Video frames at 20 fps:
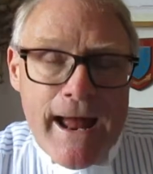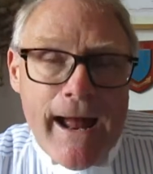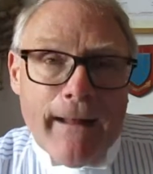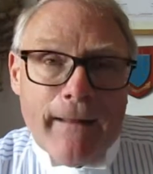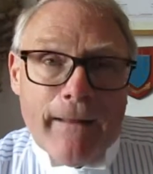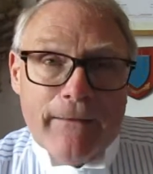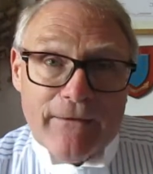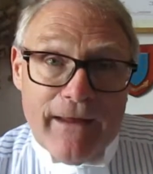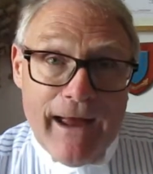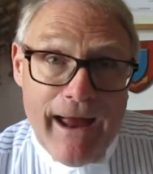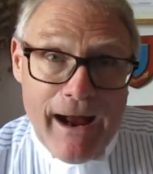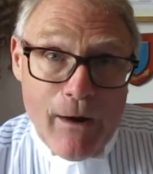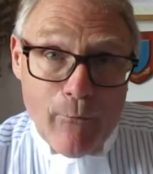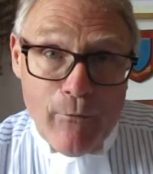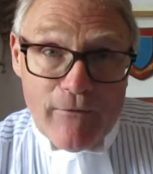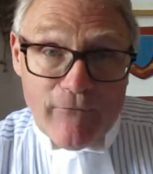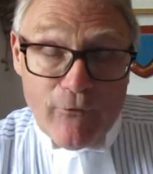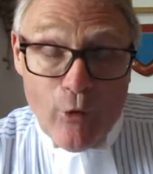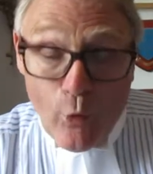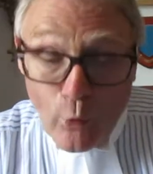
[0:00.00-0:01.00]
And
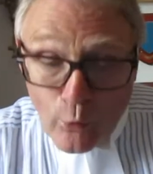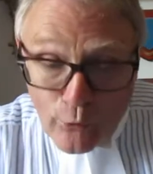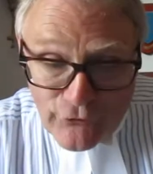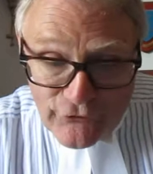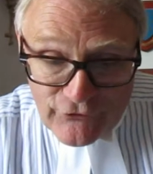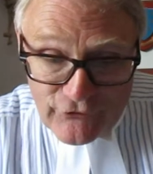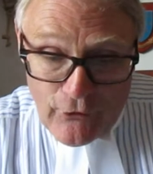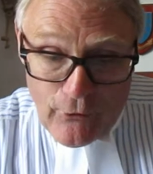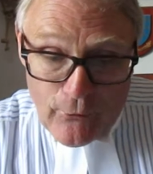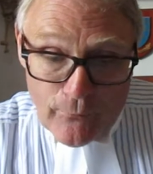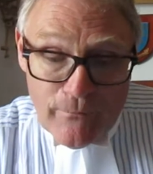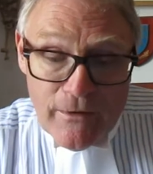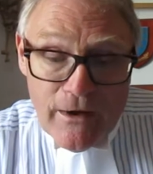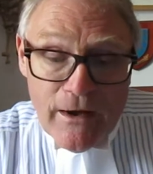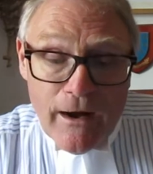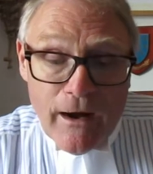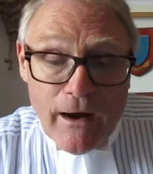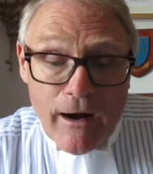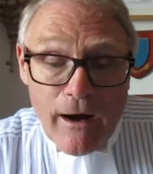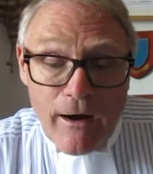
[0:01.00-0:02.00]
however, also,
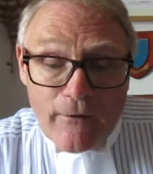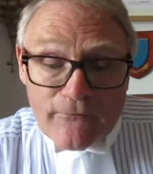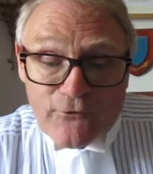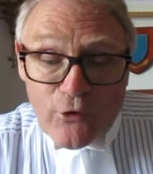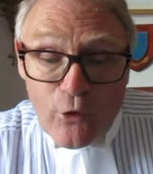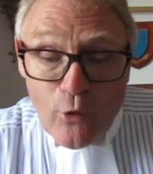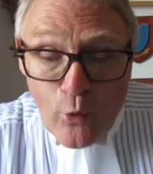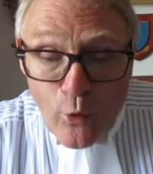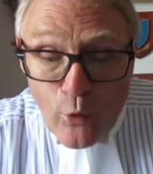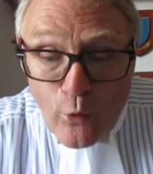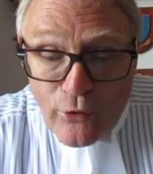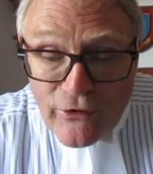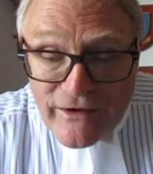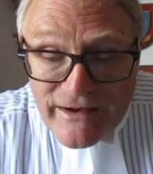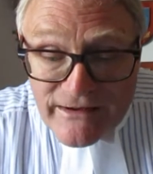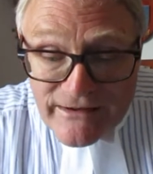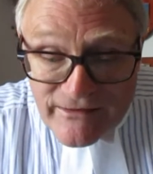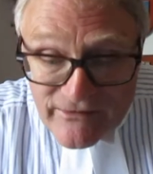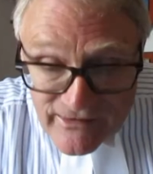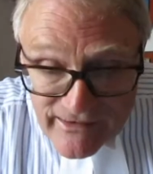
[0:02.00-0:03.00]
after all the
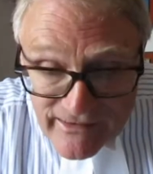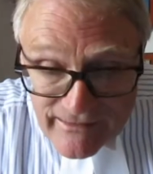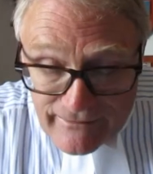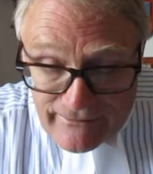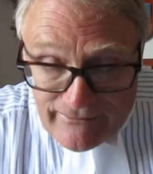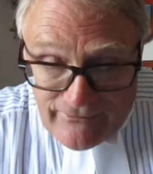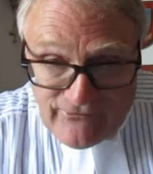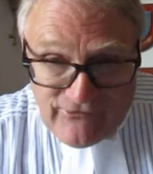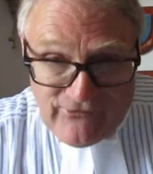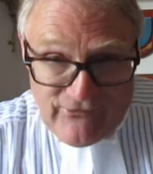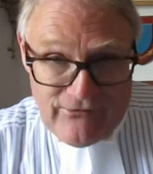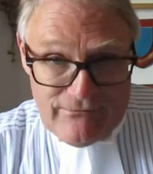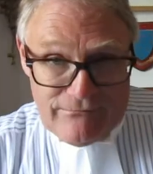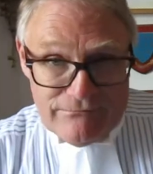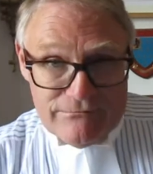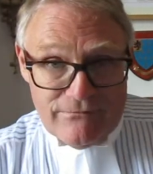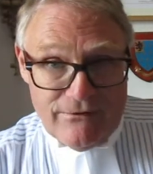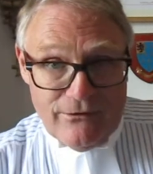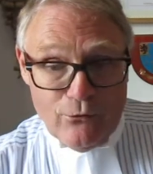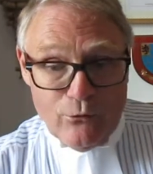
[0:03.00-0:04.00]
years,
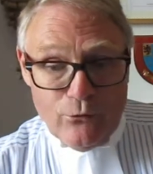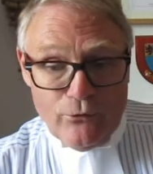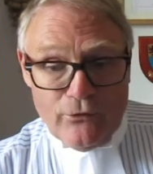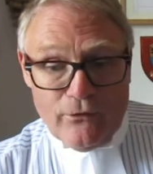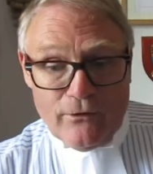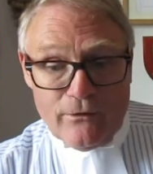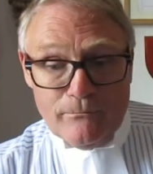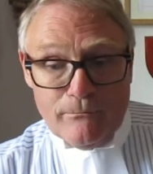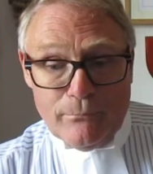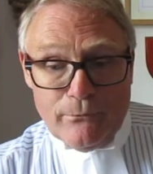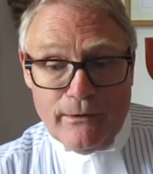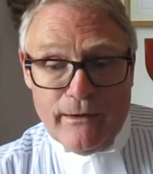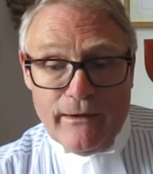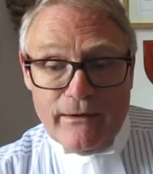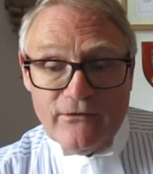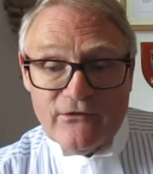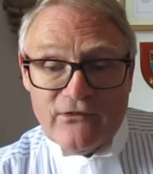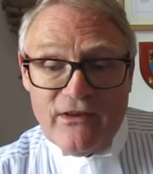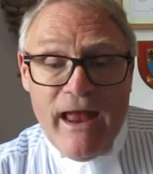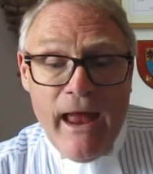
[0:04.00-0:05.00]
the author
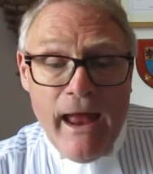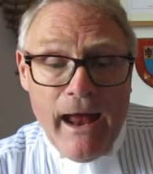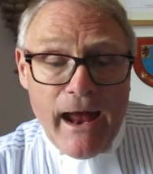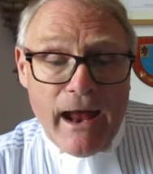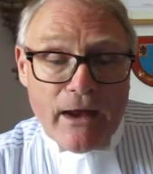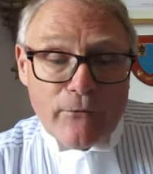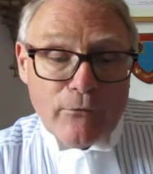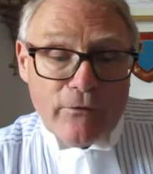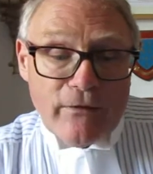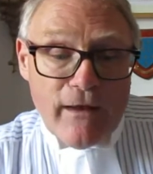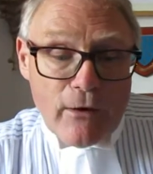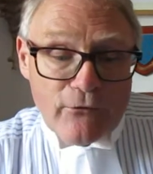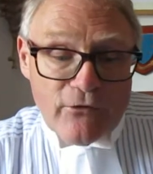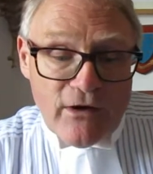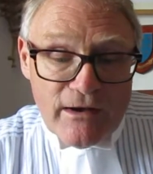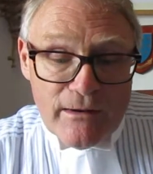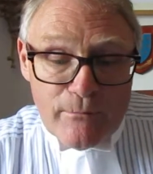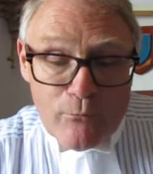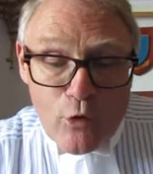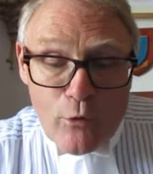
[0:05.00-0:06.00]
complains, and without
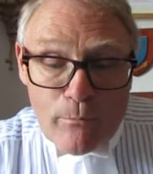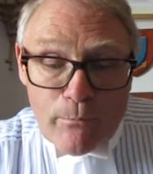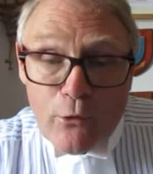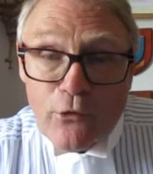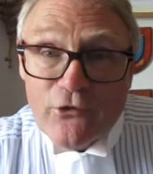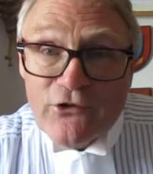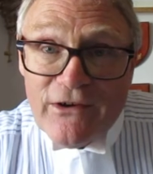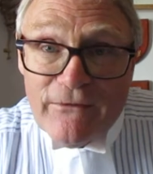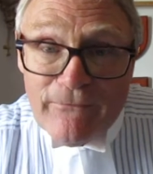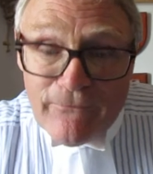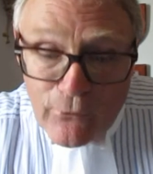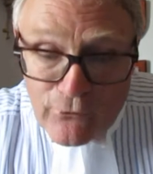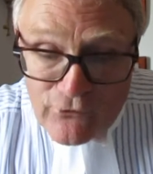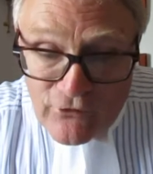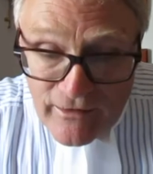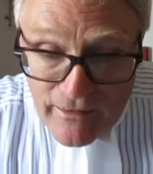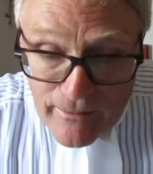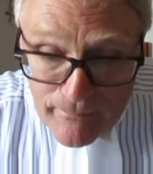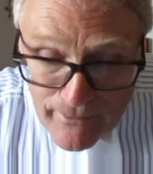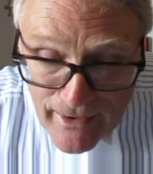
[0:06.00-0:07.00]
any more
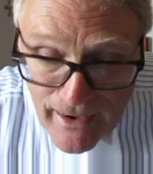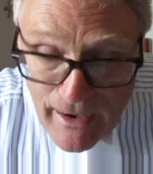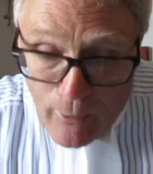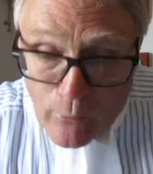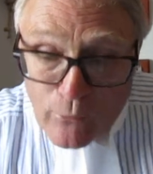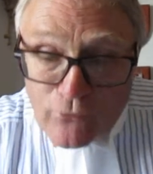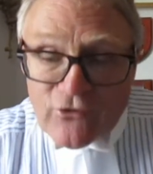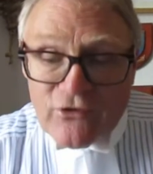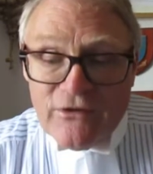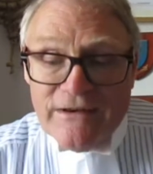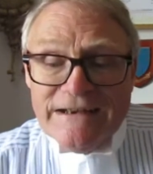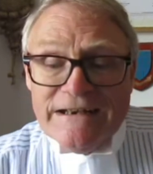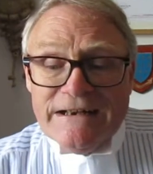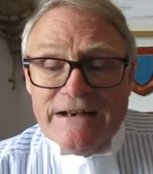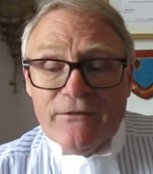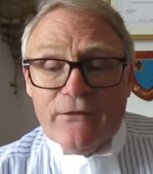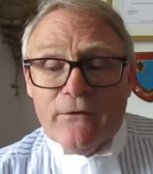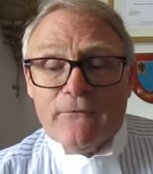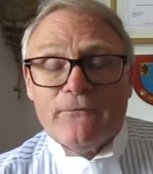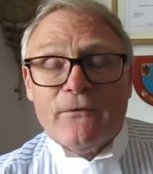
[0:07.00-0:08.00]
pussyfooting about,
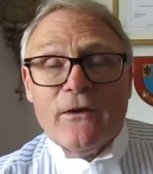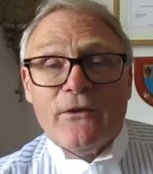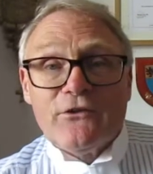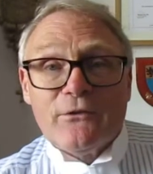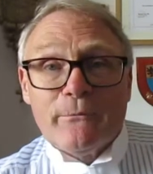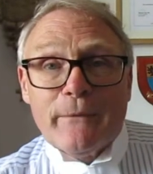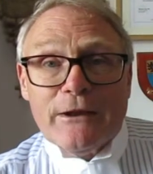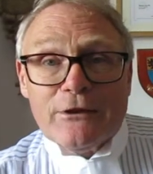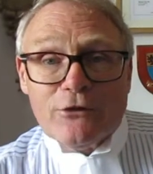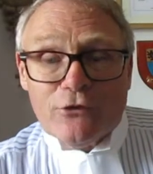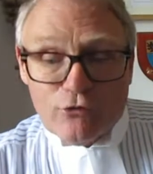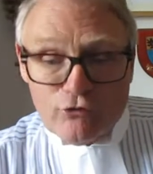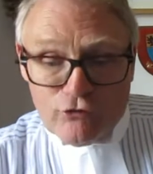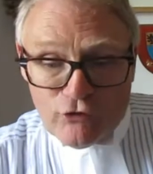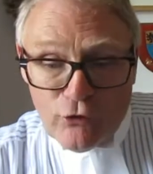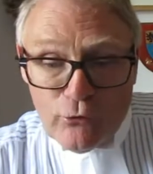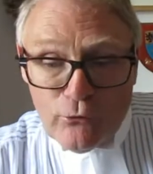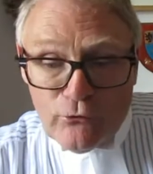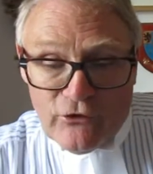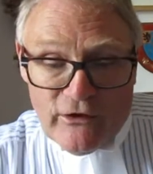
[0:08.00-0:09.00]
the fundamental
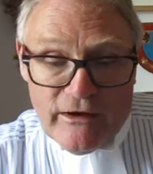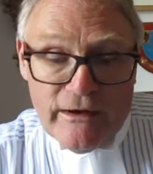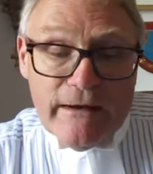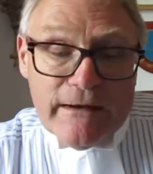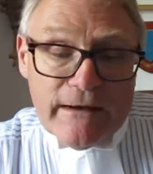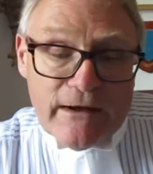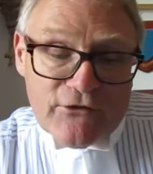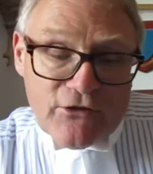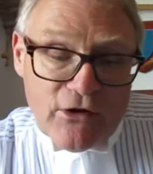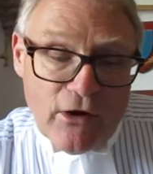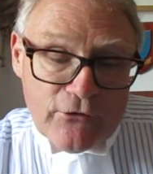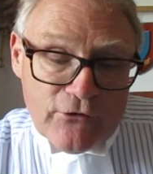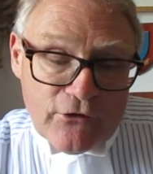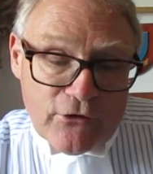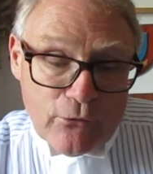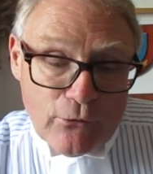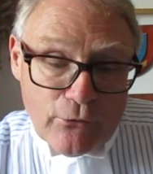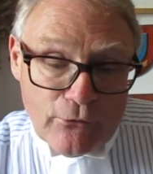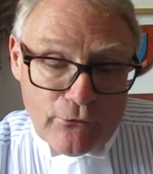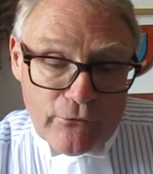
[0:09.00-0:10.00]
duty at
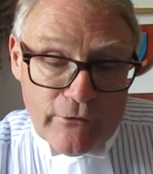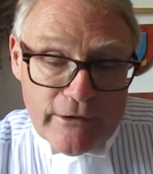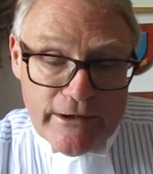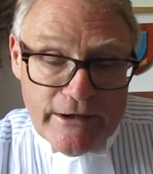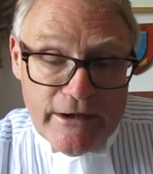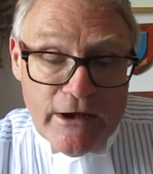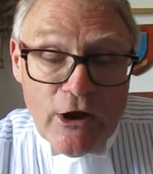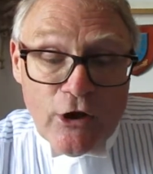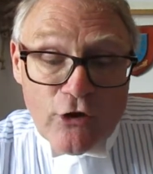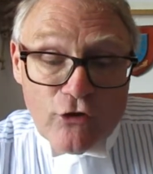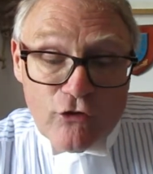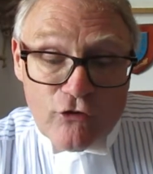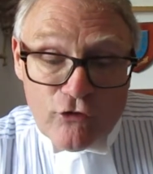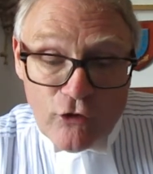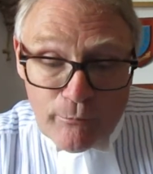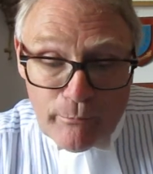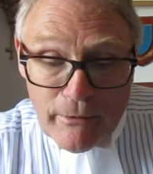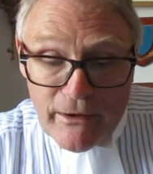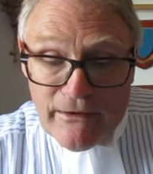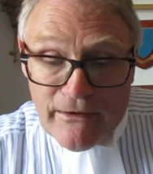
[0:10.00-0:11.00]
Article 3 should be